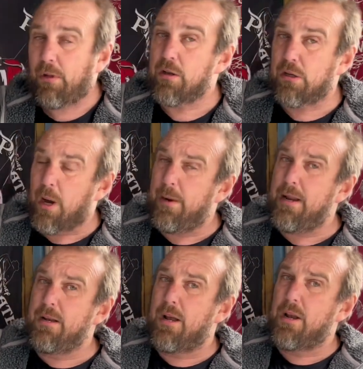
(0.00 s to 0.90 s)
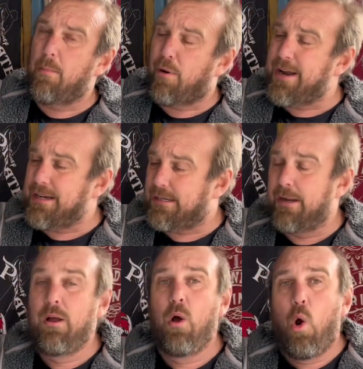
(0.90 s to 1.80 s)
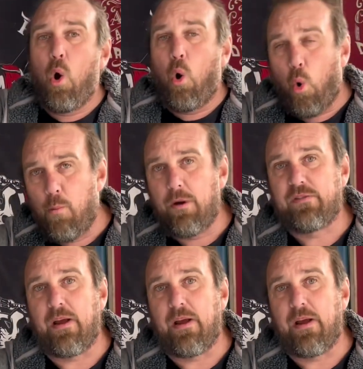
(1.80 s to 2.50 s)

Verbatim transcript: So coming in at number eight, Almost